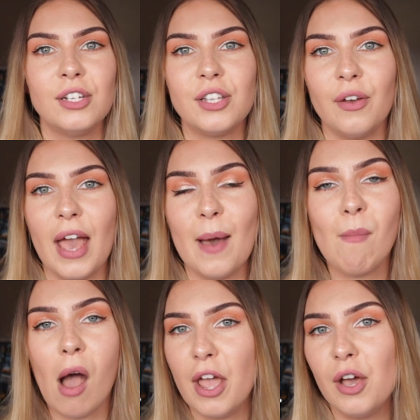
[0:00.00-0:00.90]
So yeah,
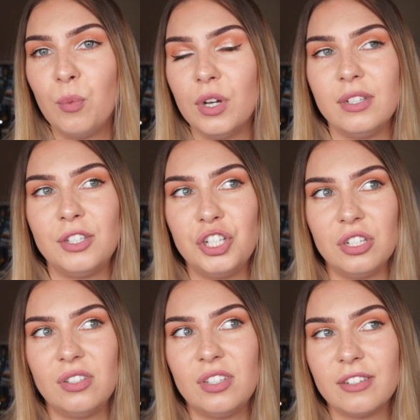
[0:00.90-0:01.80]
Maya was
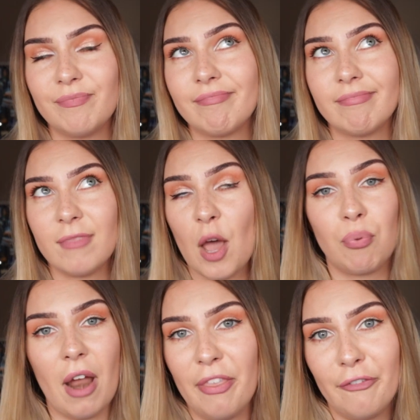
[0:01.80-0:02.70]
just a
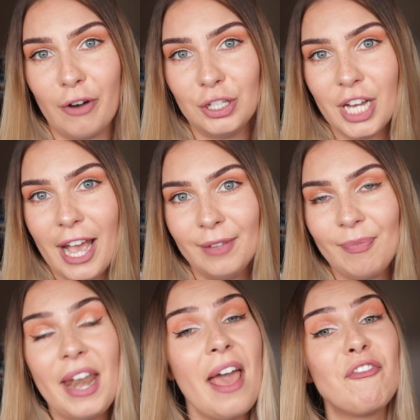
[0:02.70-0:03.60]
breath of fresh air.
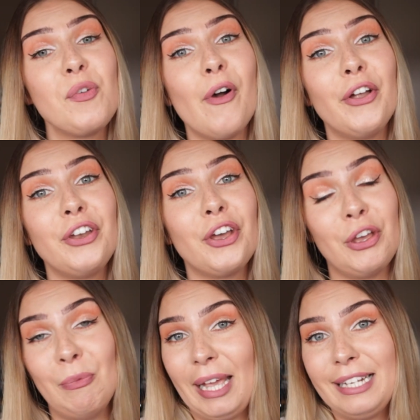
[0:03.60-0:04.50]
And everyone
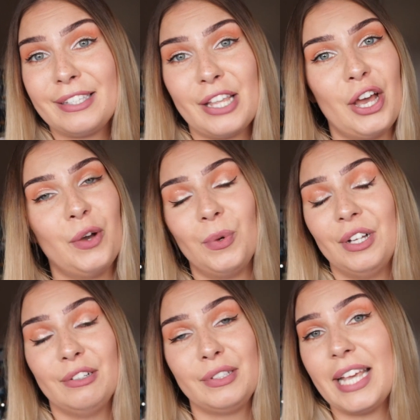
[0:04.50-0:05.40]
who meets her
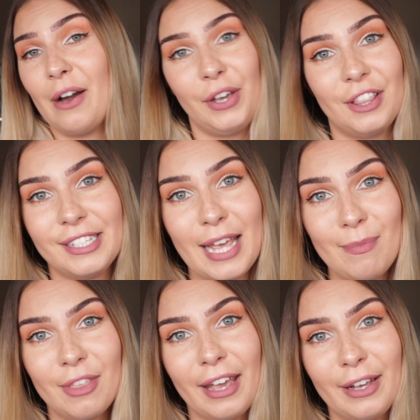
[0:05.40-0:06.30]
will tell you the
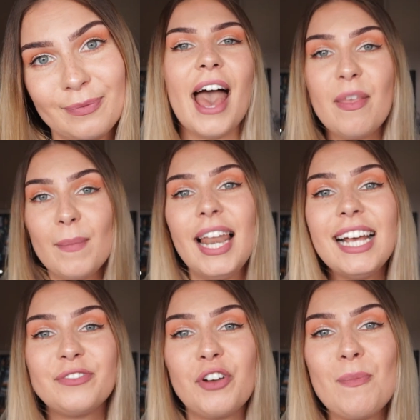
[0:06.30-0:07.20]
same thing. And then my
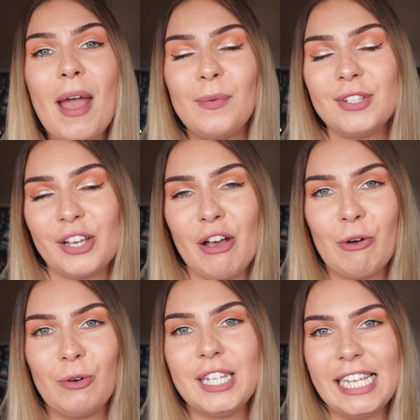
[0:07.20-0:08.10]
last roommate was a girl
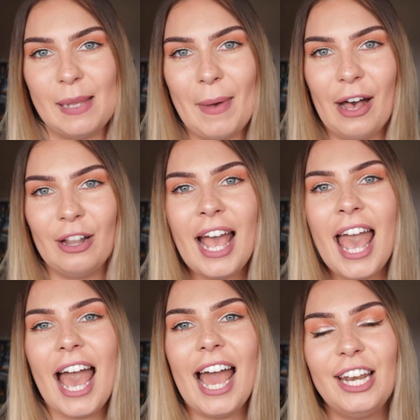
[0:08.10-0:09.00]
called Isabelle,
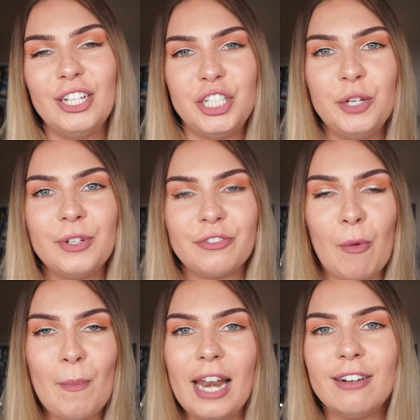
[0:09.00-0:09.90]
and she was
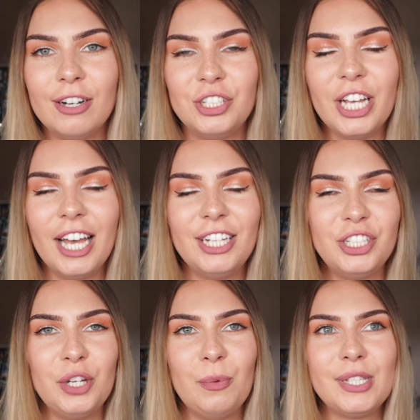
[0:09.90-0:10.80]
from Belarus, and
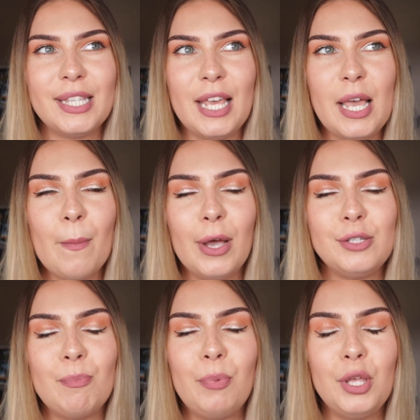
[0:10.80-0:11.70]
she was the
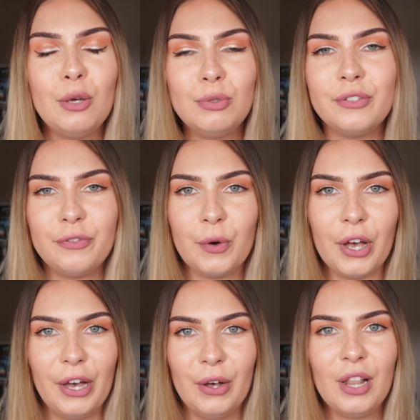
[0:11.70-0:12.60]
most beautiful
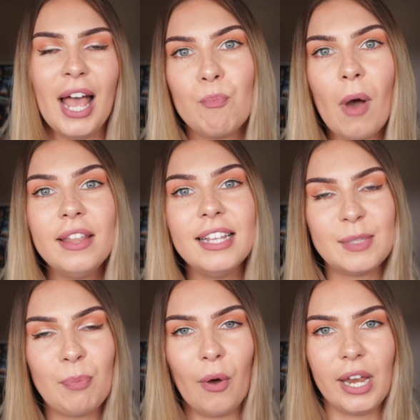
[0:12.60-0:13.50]
girl. By this
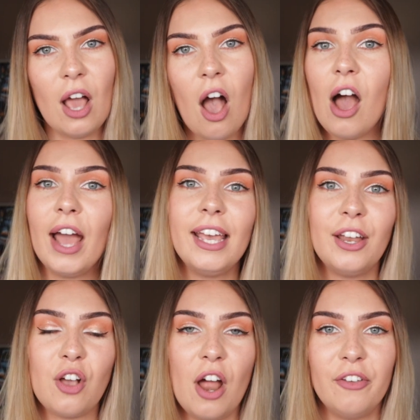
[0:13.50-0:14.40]
point, I
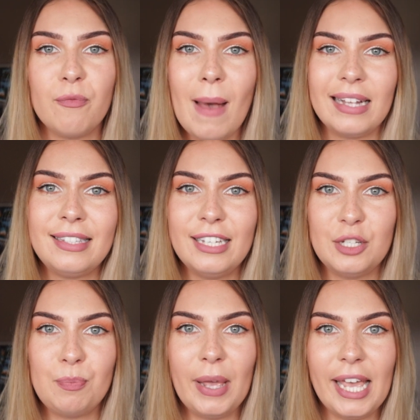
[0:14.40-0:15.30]
had kind of
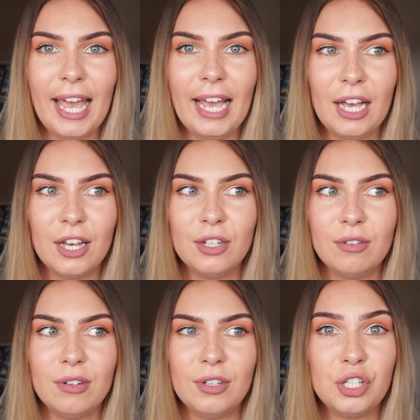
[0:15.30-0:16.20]
mastered being
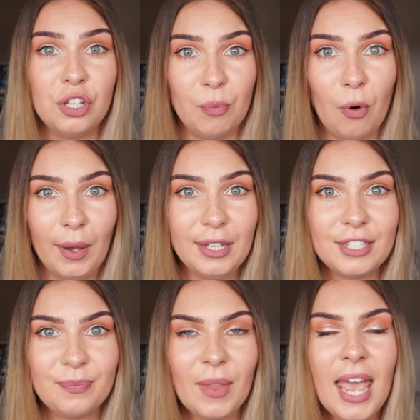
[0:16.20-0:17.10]
to the point.